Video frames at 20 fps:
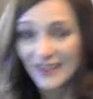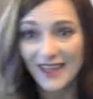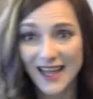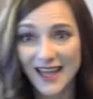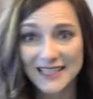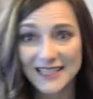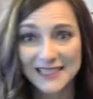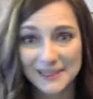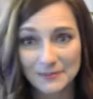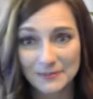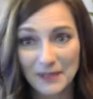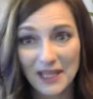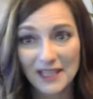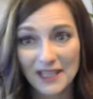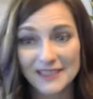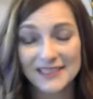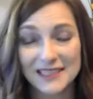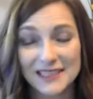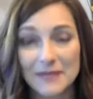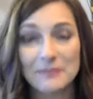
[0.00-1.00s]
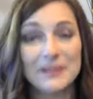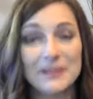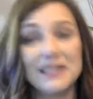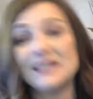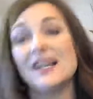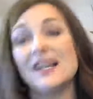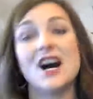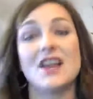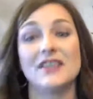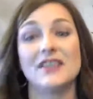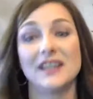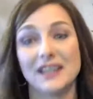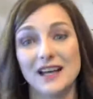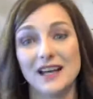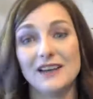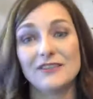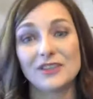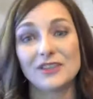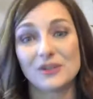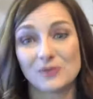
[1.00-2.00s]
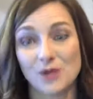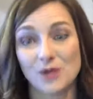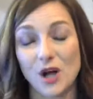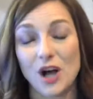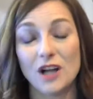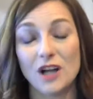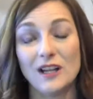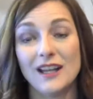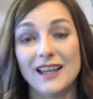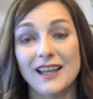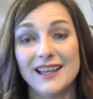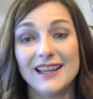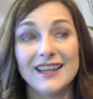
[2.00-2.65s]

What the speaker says: I spelled something on the cover wrong,